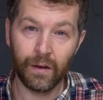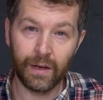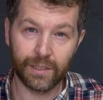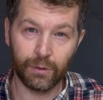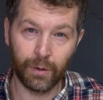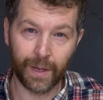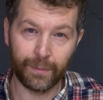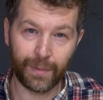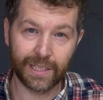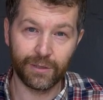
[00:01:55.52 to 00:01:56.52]
Let's talk about
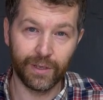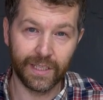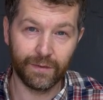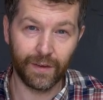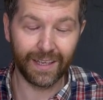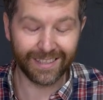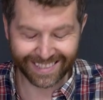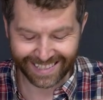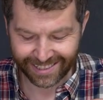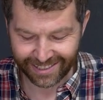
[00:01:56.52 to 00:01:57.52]
the battery in this thing because
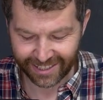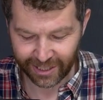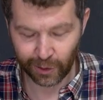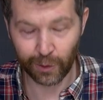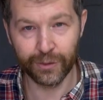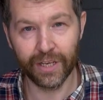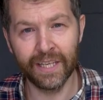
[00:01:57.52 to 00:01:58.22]
it is huge.